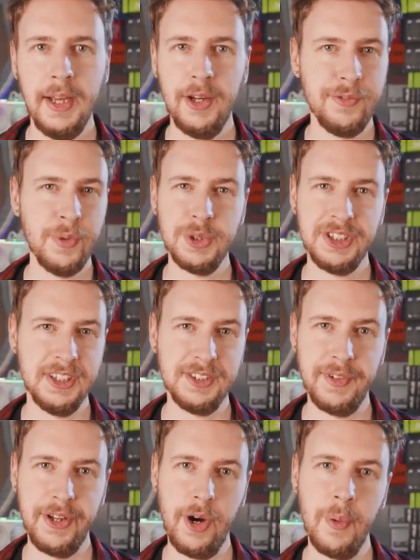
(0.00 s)
And after watching this
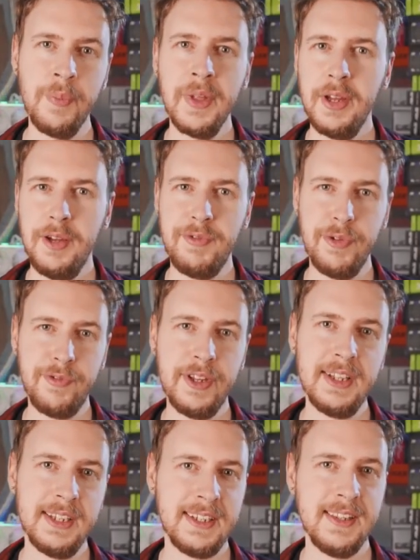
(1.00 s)
video, if you
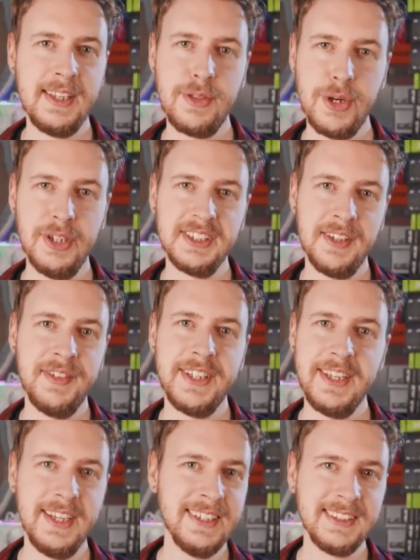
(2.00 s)
feel like the
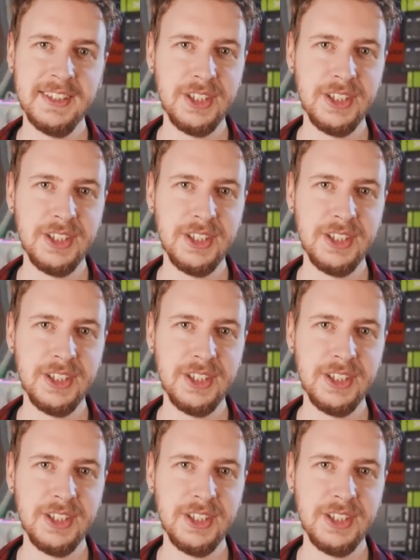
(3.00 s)
3070 is the